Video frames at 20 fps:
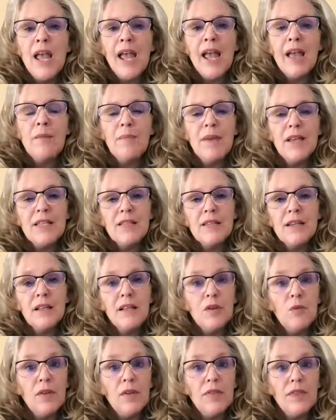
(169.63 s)
And
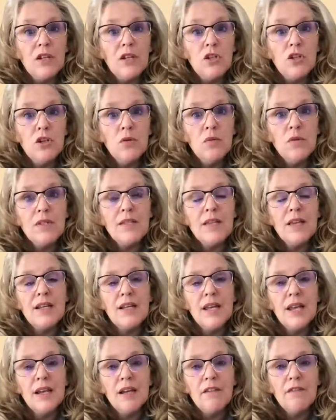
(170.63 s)
basically what they do is they
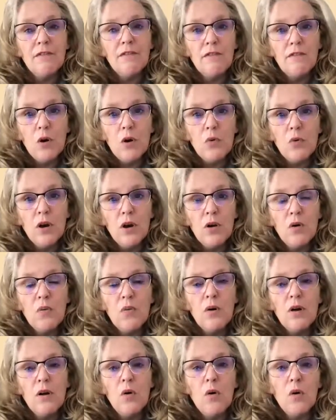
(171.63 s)
take a
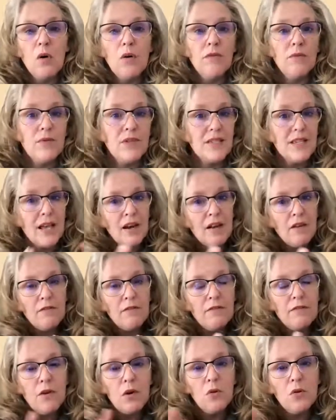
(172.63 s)
photo or set of
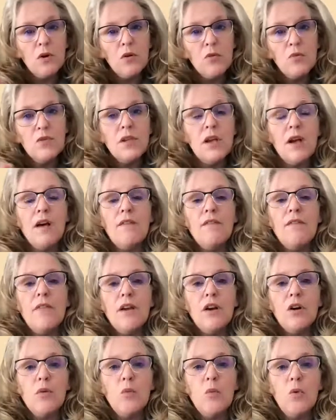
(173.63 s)
photos of
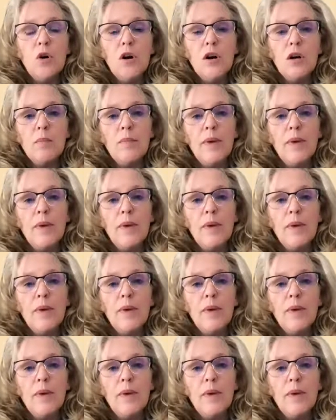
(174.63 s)
their work,